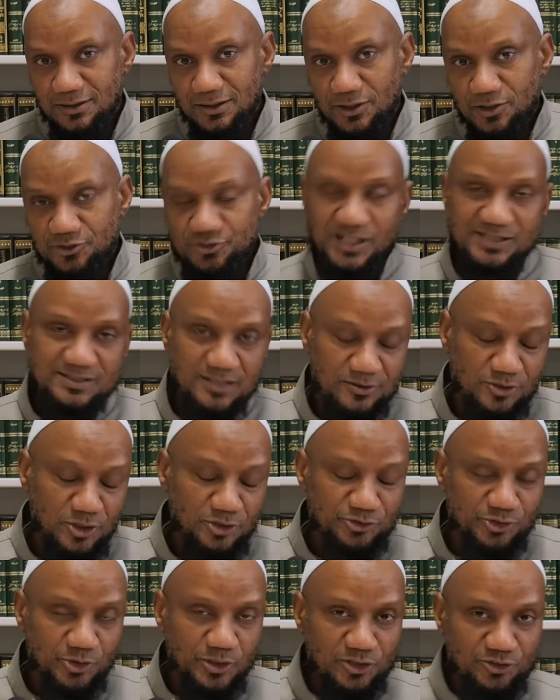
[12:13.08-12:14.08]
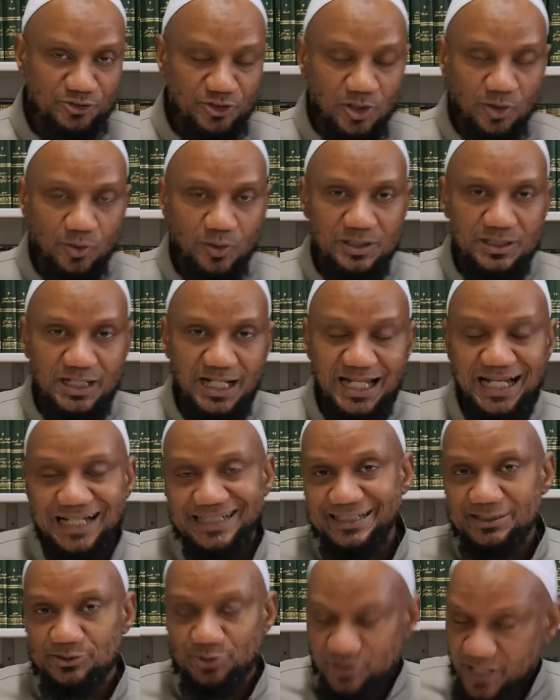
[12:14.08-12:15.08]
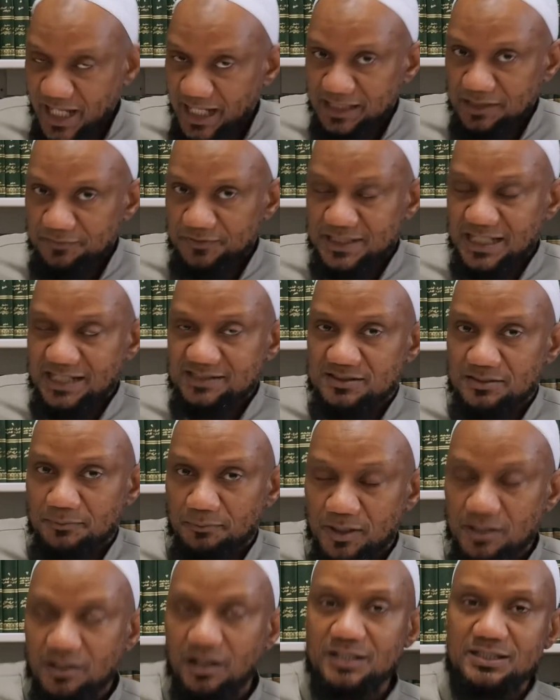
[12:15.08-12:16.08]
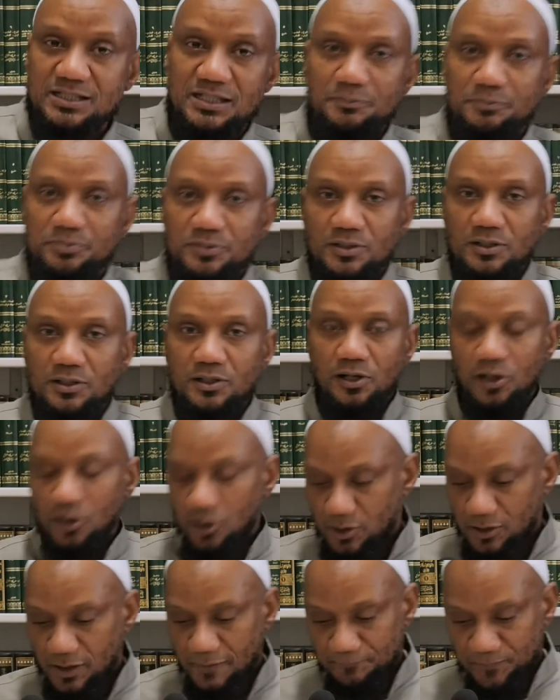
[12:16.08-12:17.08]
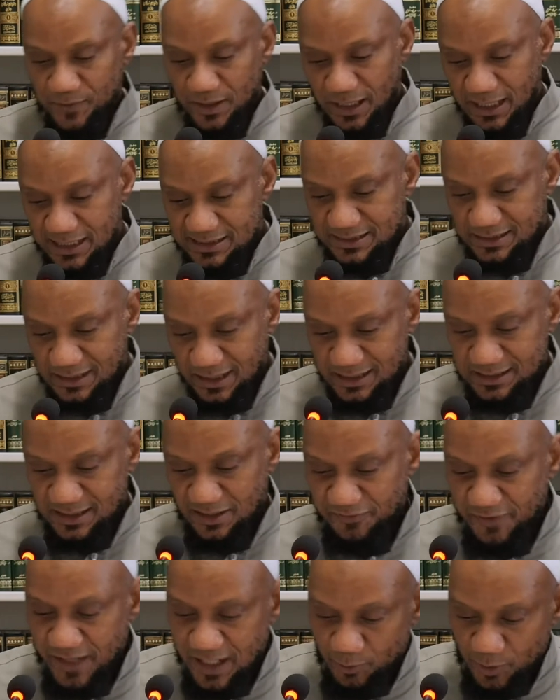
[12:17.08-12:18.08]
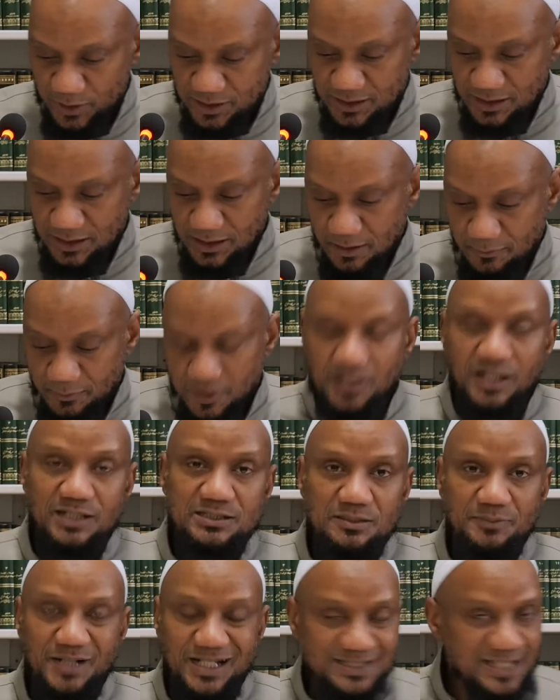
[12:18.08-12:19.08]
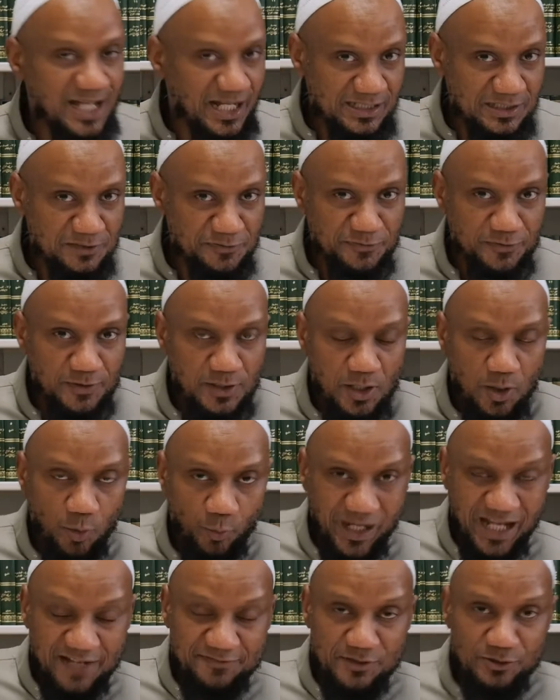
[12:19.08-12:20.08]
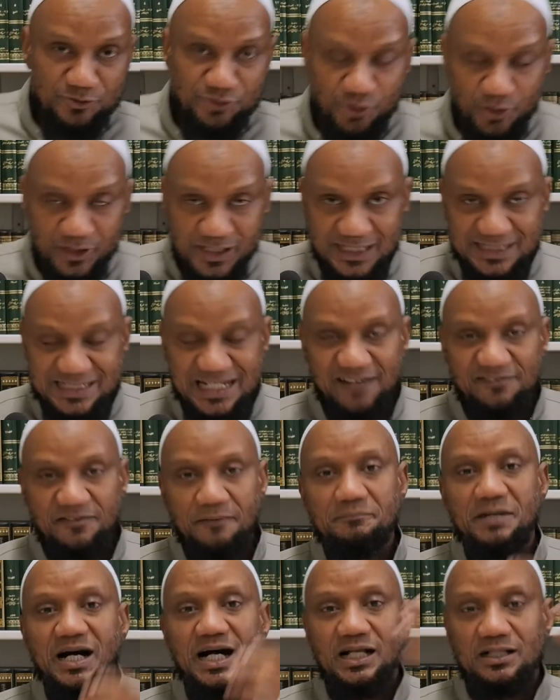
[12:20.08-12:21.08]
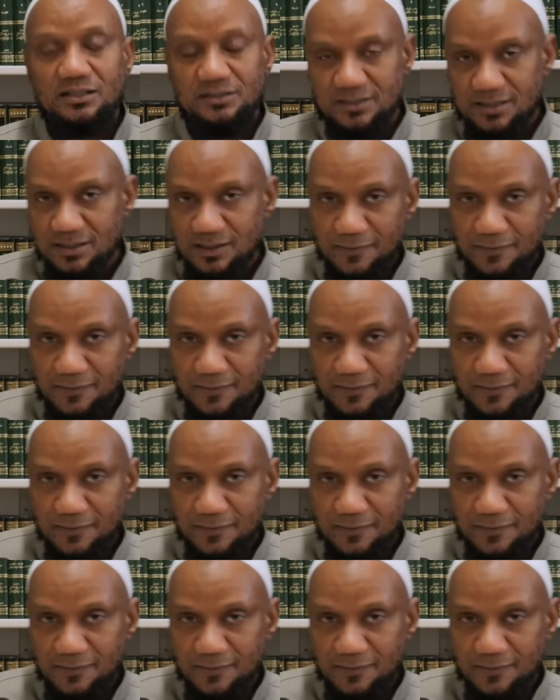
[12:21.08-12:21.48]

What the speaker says: So that's concerning. So hadith daif, it has maratib or as tafawut, maratib ad-daif. We have concerning that you have mild,